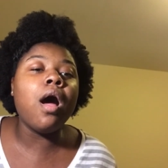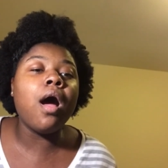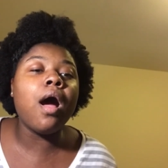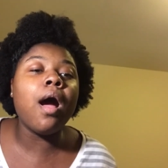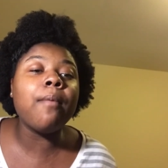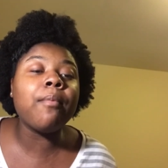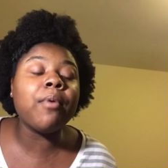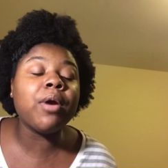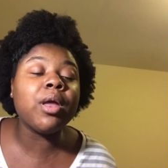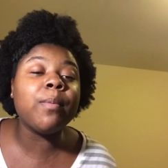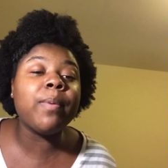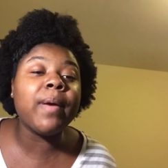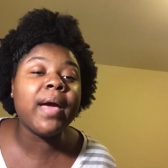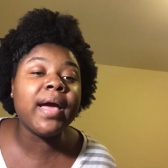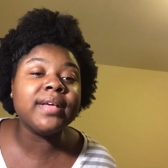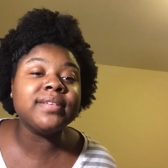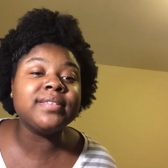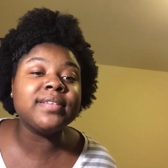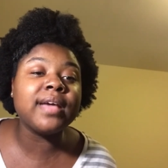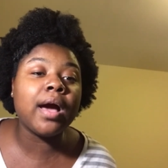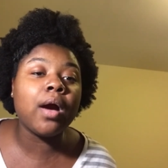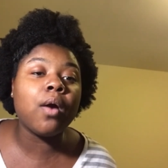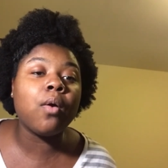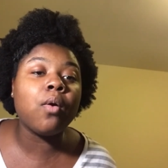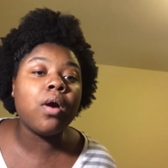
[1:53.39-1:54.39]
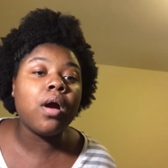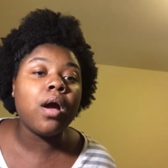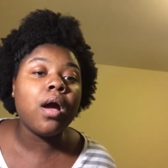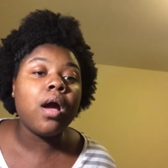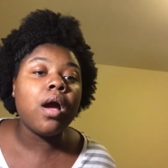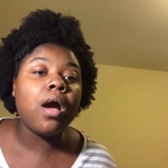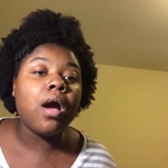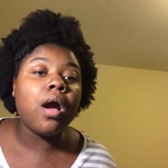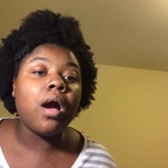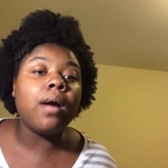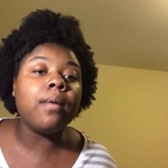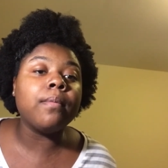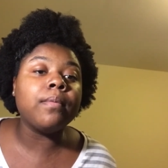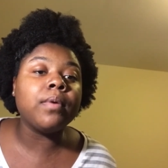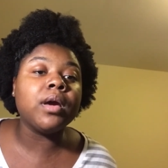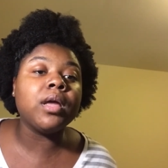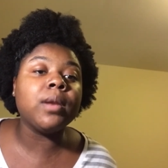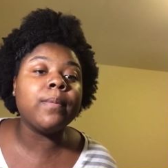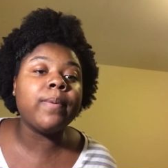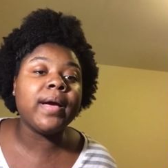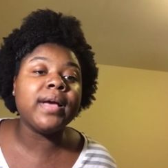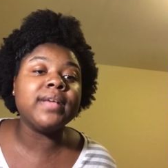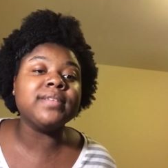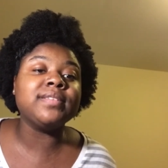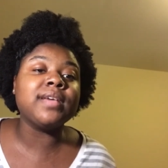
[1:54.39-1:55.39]
I'm going to pass out. I'm
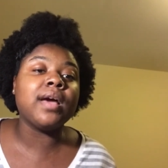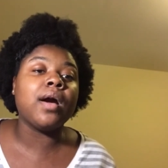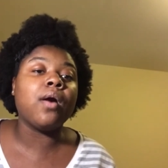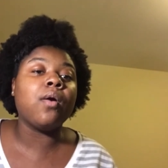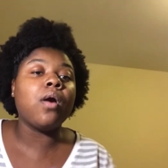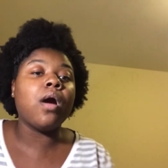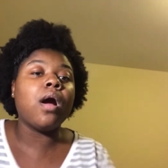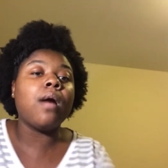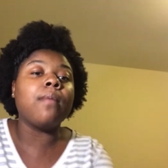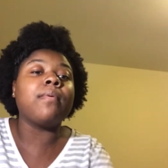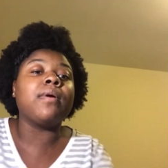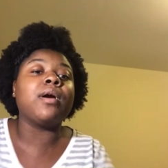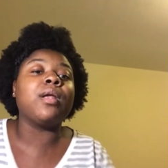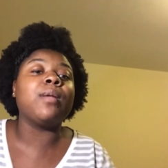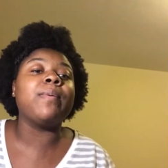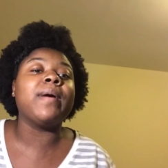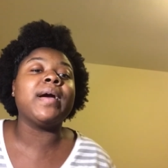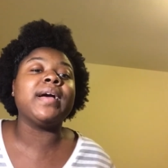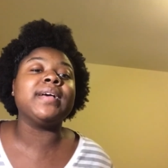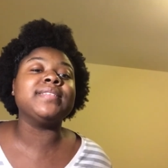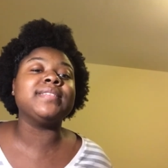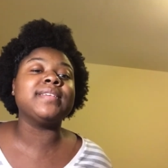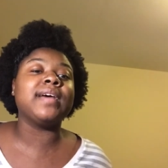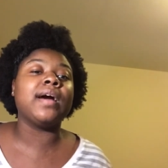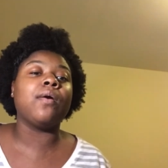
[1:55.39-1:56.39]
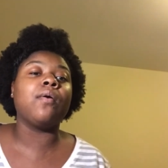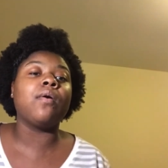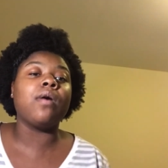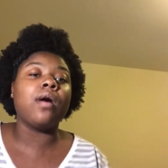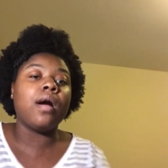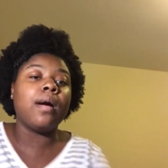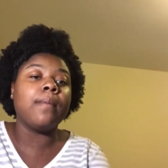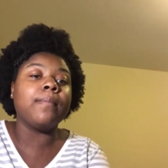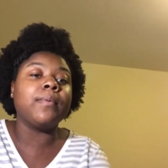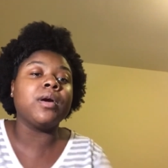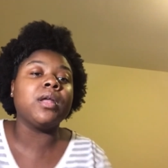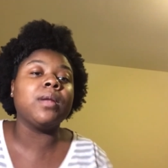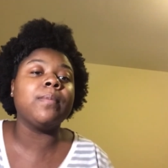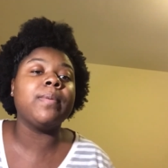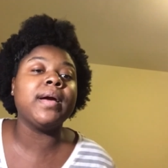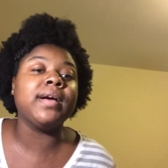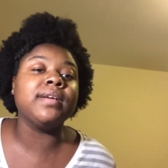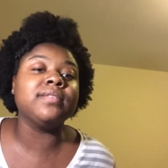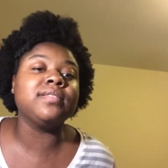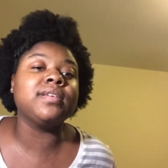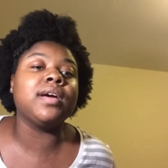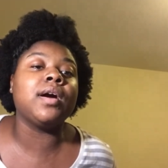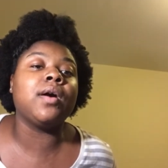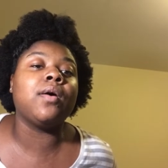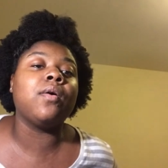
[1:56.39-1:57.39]
going to pass out. I'm going to pass out. I'm going to
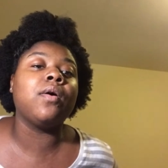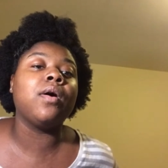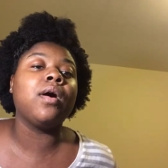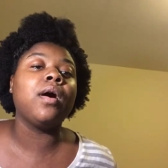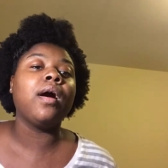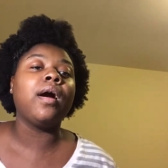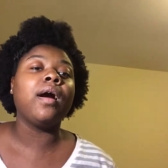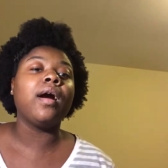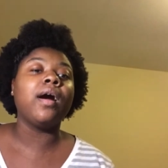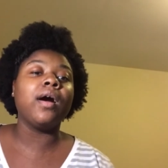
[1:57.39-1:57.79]
pass out.